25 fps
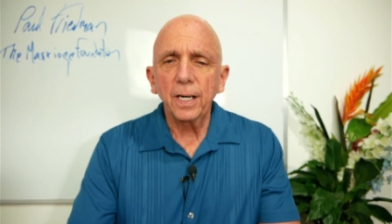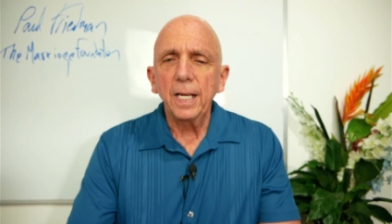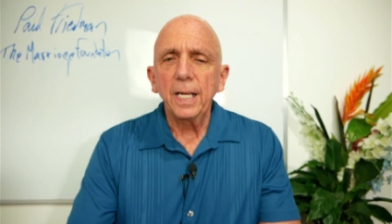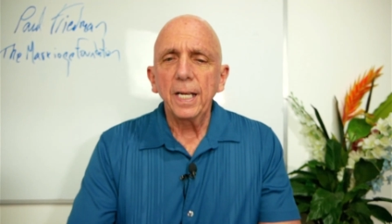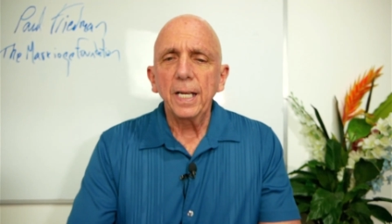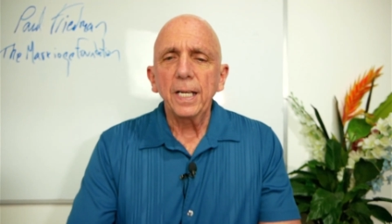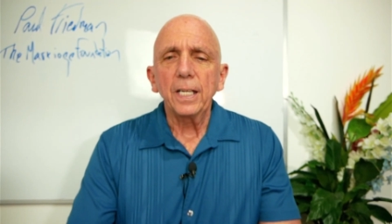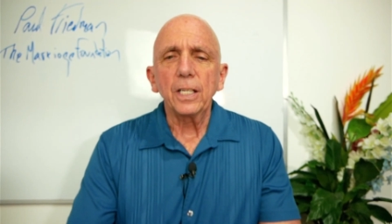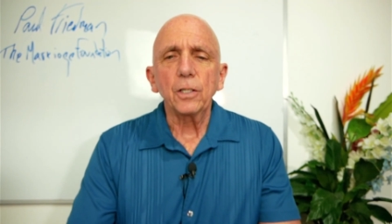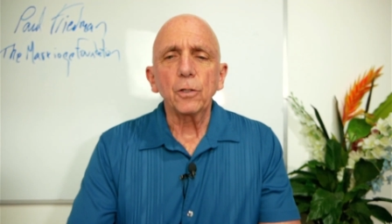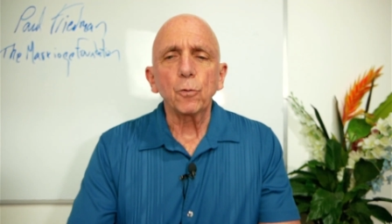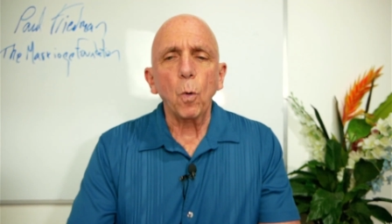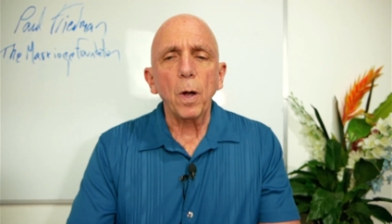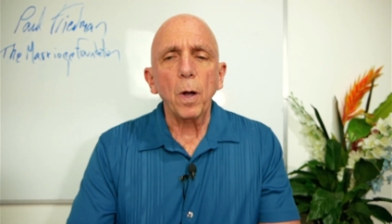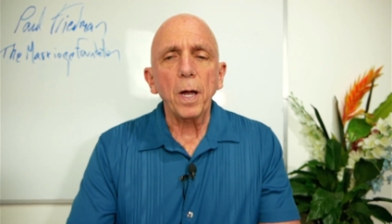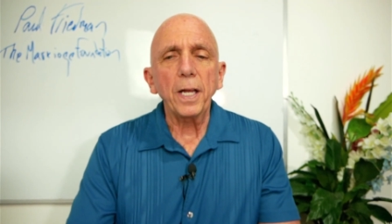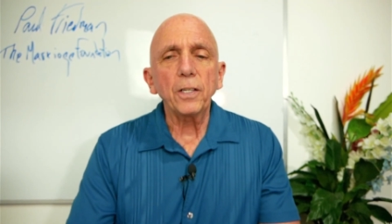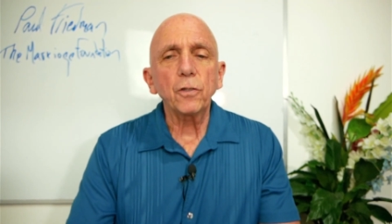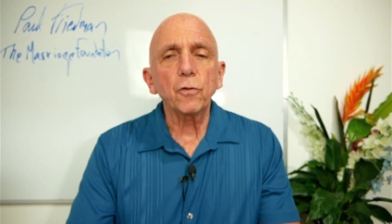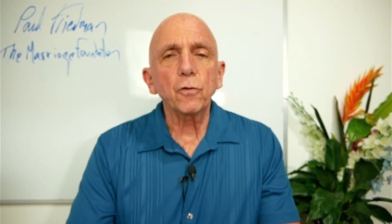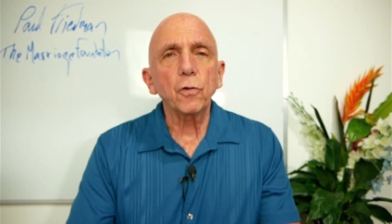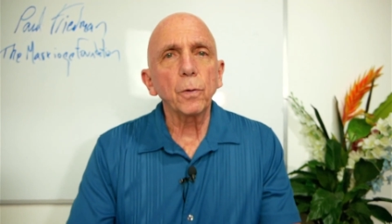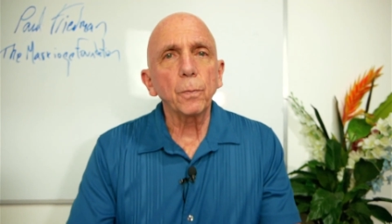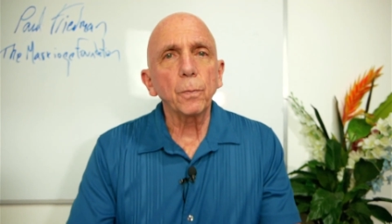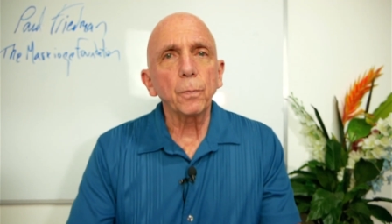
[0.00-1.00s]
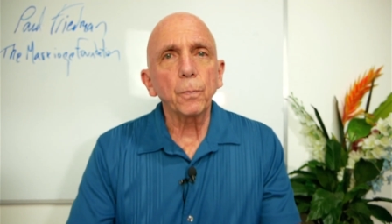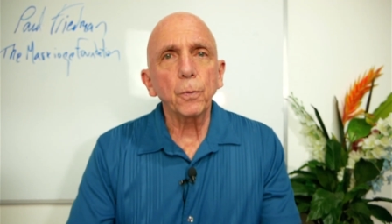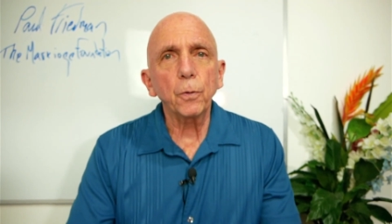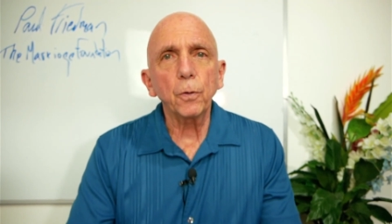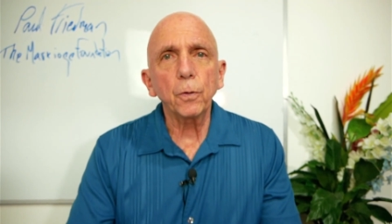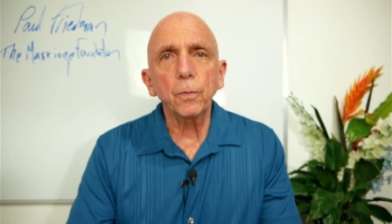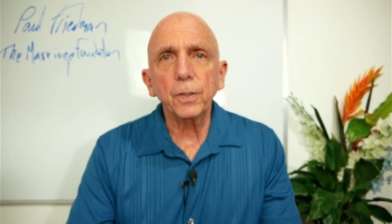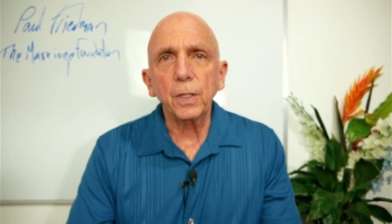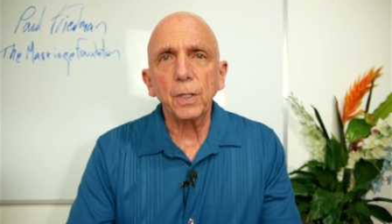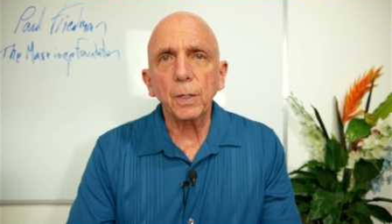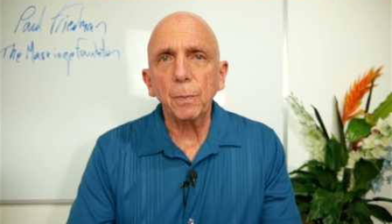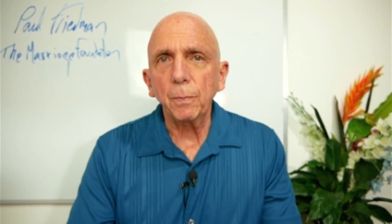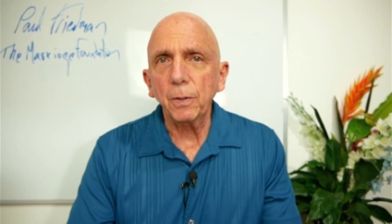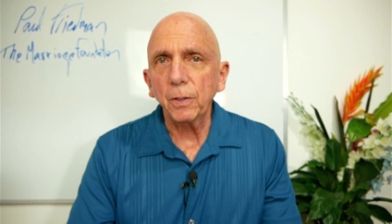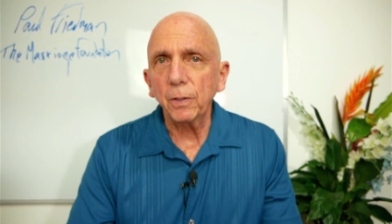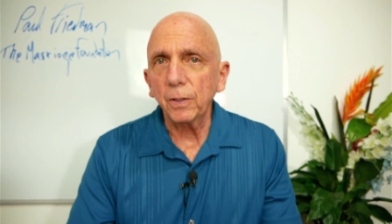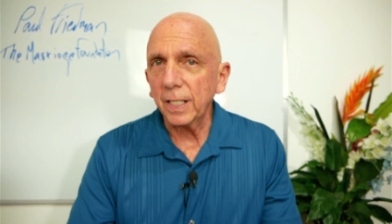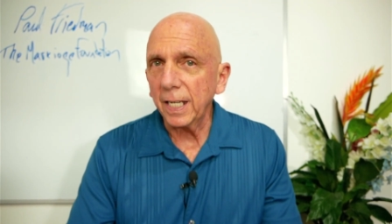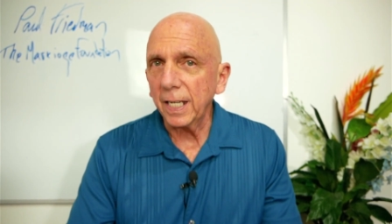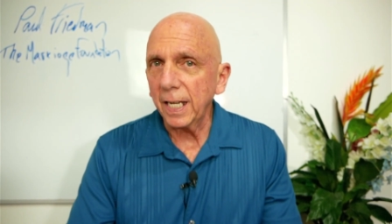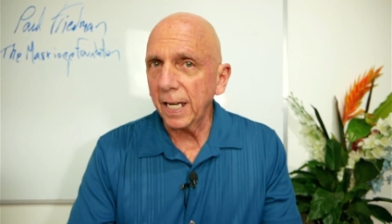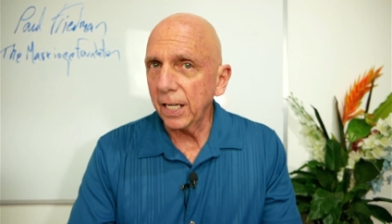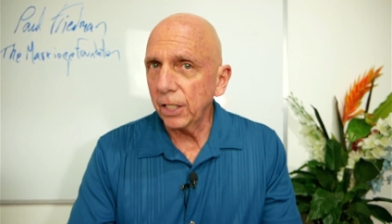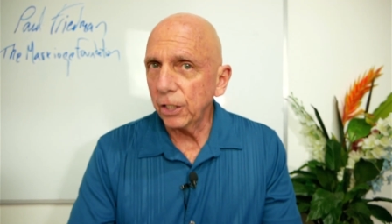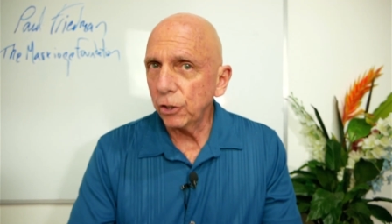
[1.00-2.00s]
is ways to improve
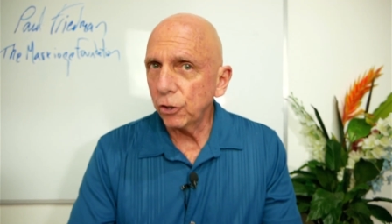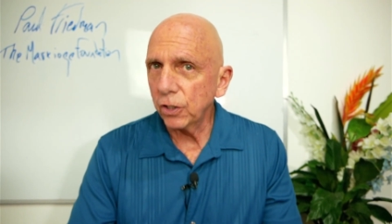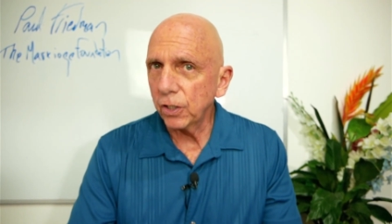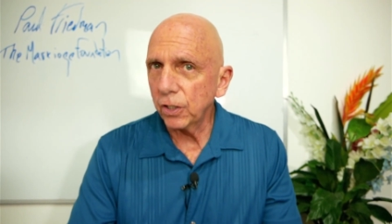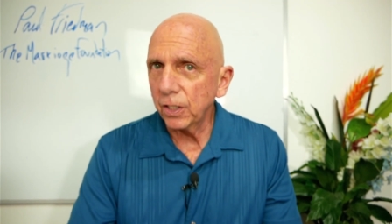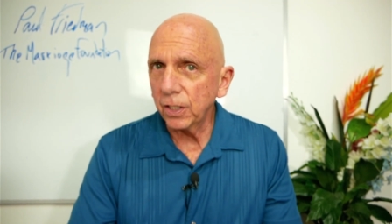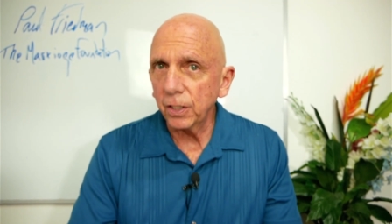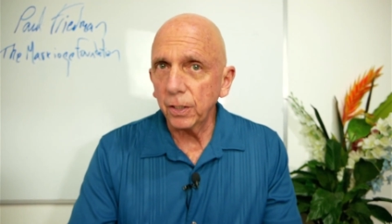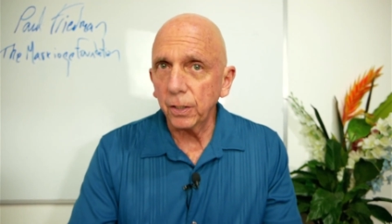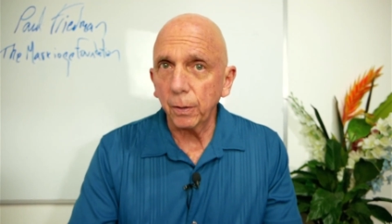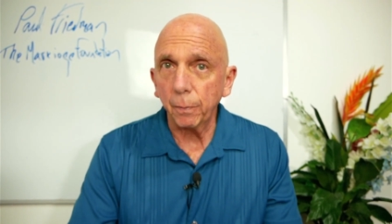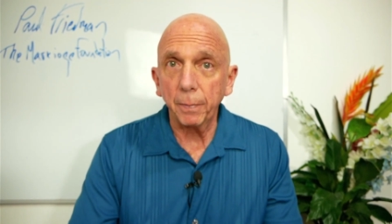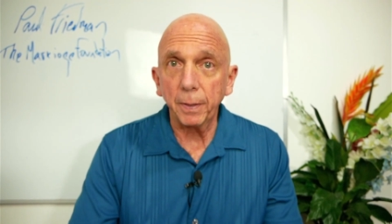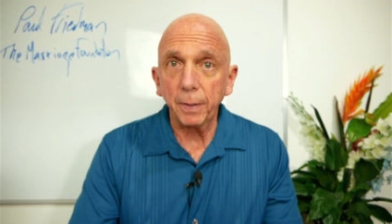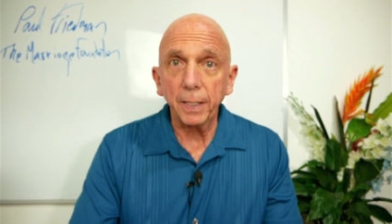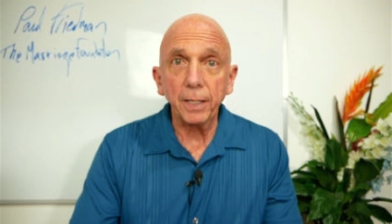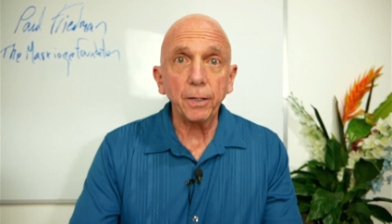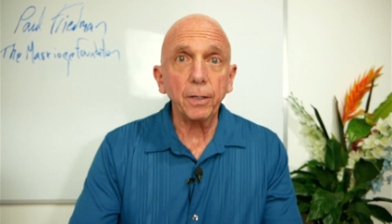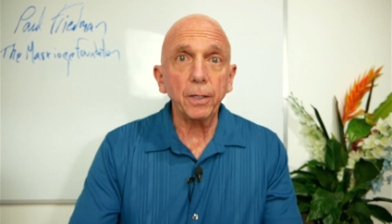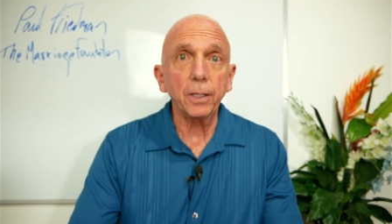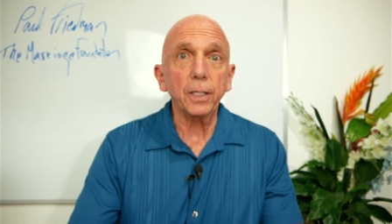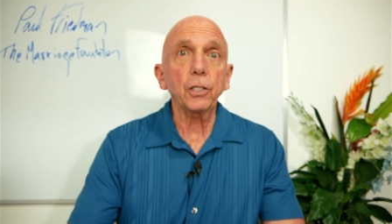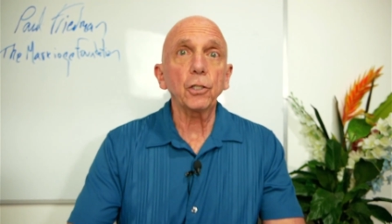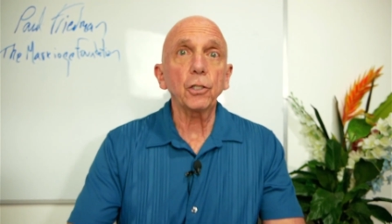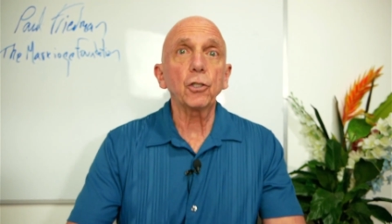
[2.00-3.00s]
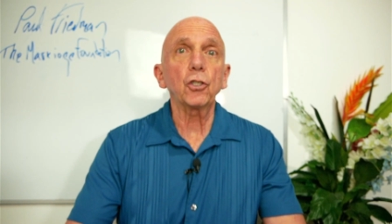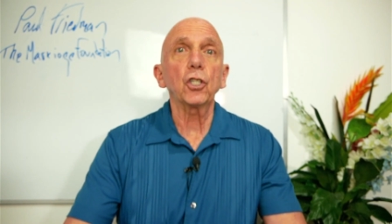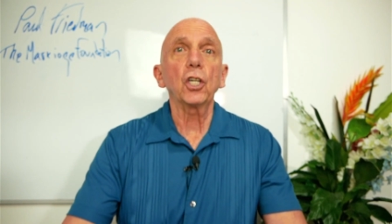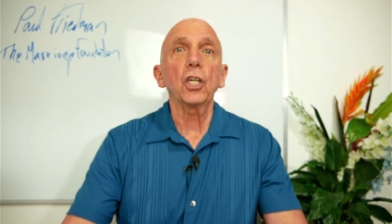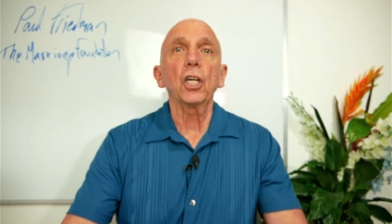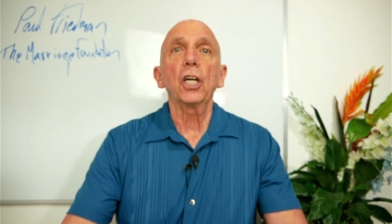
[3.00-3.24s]
communication in a marriage,